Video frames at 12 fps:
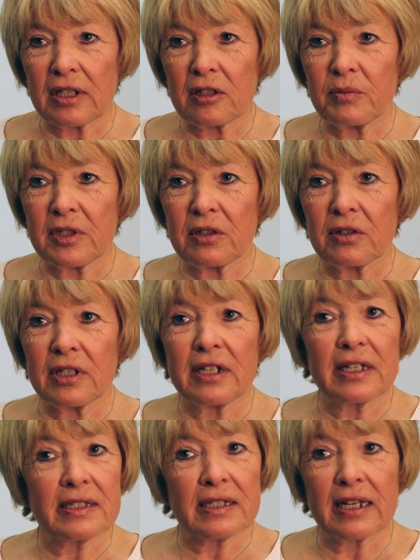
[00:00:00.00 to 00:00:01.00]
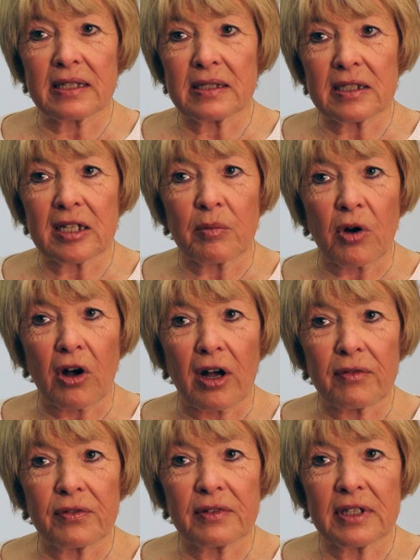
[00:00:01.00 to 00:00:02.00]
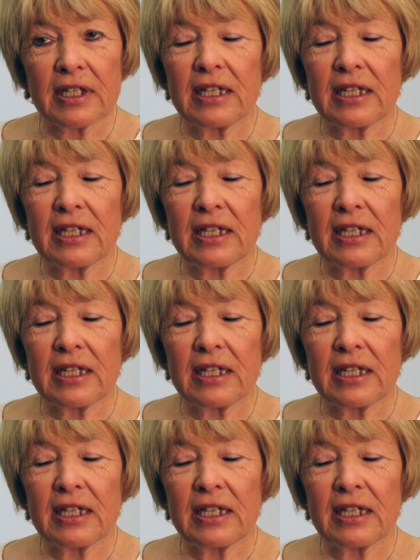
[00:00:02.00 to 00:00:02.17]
a little bit earlier because it has to come off.